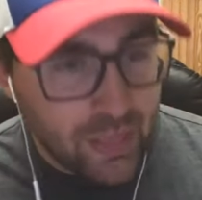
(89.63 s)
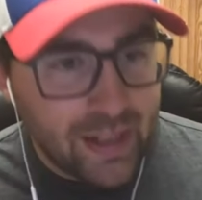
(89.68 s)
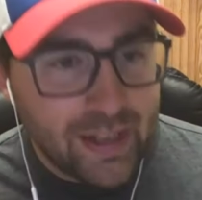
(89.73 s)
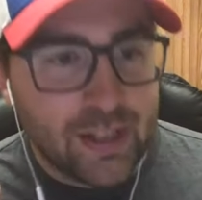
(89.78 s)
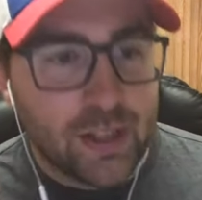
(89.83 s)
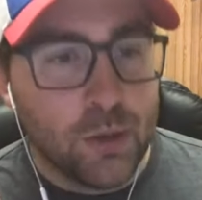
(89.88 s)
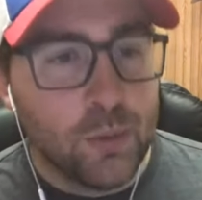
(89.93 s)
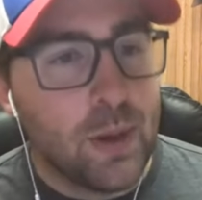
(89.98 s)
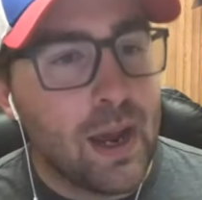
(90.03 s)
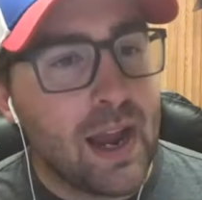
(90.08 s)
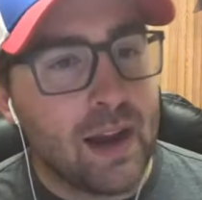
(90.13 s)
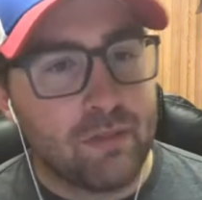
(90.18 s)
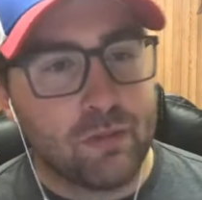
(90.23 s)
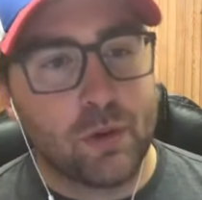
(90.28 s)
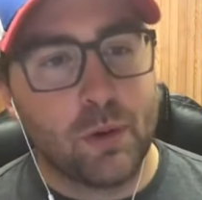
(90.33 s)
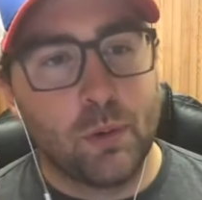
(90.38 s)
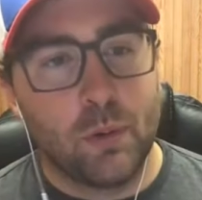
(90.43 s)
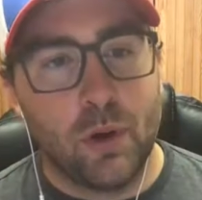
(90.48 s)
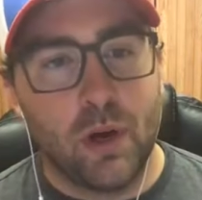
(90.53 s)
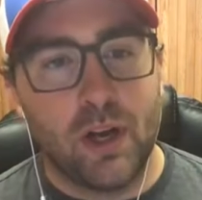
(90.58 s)
thank you
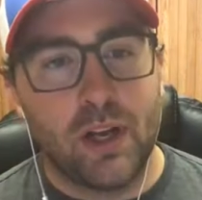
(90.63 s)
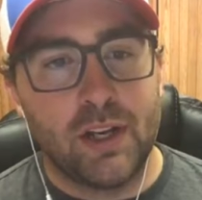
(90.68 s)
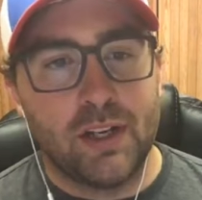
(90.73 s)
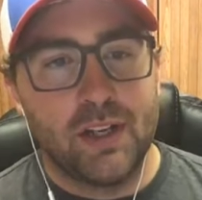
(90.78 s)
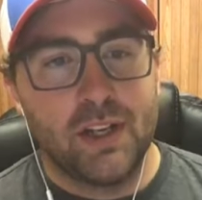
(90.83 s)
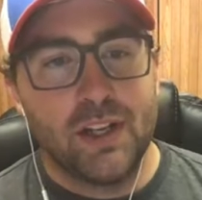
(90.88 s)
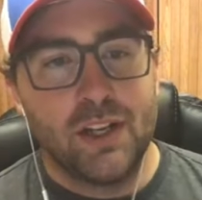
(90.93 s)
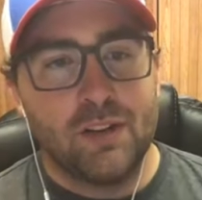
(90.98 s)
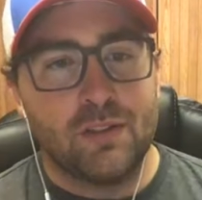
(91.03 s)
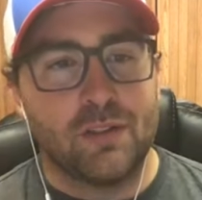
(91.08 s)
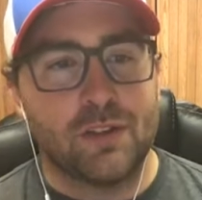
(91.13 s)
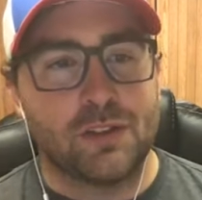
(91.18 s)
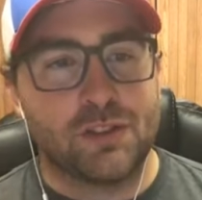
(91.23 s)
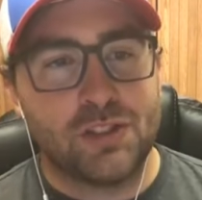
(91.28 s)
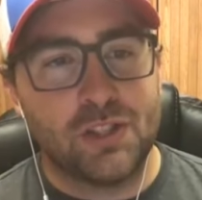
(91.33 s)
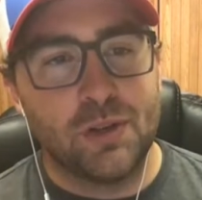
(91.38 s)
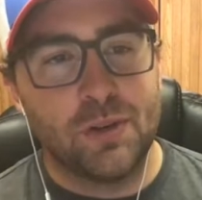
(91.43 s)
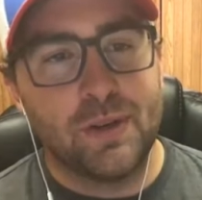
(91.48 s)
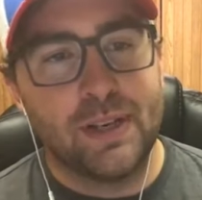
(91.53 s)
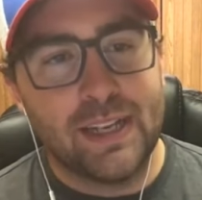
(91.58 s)
everyone for
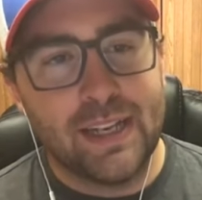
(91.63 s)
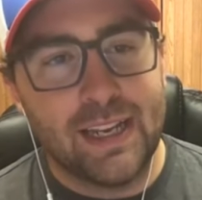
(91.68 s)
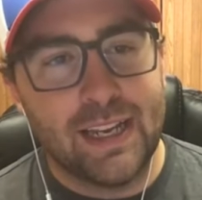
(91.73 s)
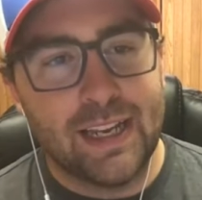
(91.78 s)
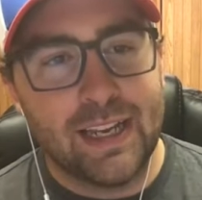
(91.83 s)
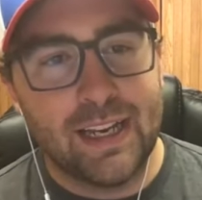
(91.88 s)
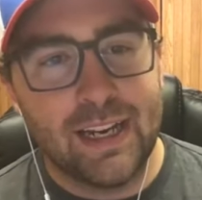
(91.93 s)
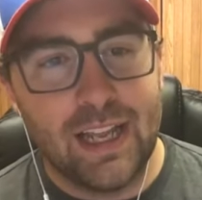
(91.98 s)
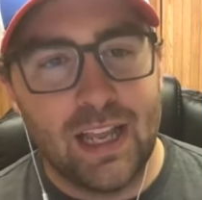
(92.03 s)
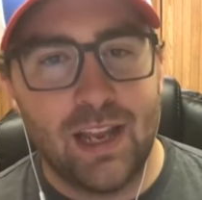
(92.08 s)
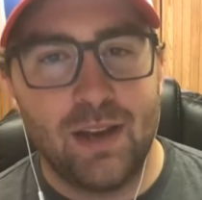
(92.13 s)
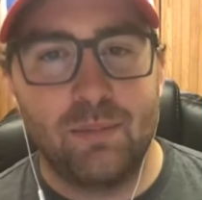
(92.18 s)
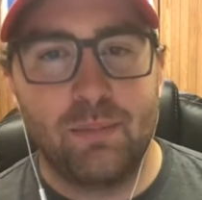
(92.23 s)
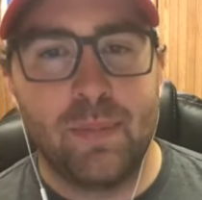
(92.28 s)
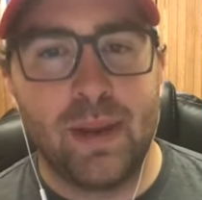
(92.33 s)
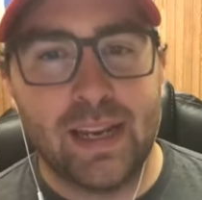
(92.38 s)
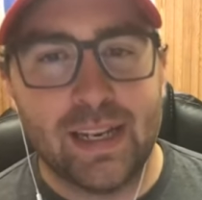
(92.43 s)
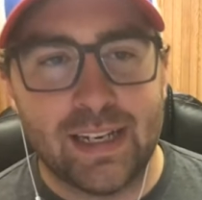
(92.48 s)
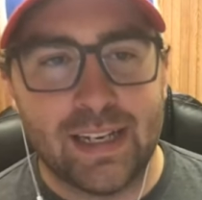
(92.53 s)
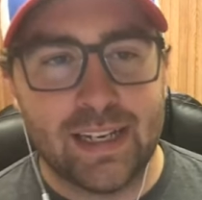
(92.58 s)
tuning in and
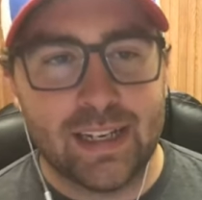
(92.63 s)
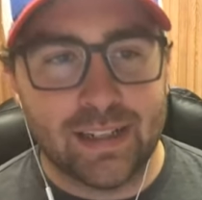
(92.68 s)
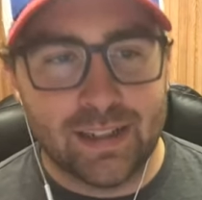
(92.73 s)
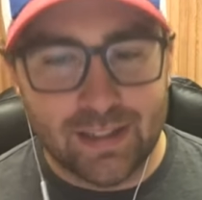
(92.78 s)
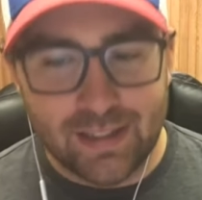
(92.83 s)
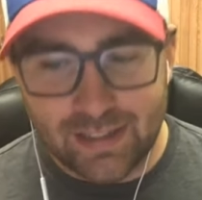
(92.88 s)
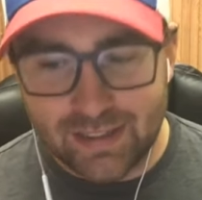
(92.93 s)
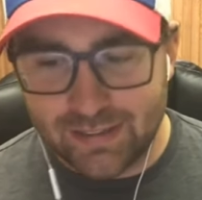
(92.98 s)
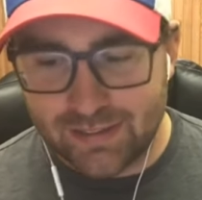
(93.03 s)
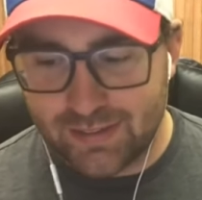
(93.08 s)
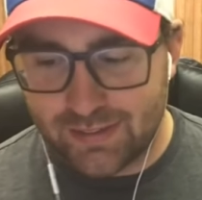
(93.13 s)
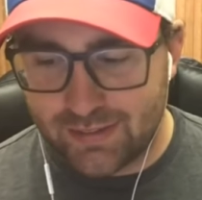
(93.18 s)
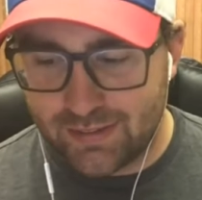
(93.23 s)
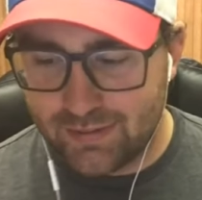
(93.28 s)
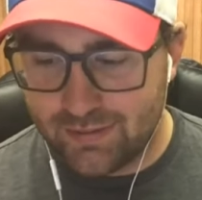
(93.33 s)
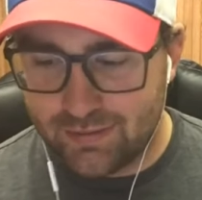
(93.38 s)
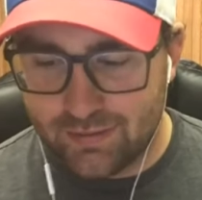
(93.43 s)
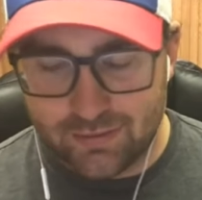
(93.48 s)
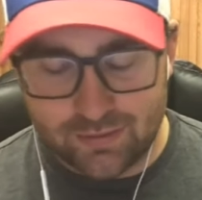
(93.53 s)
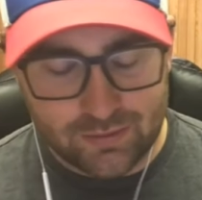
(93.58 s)
making this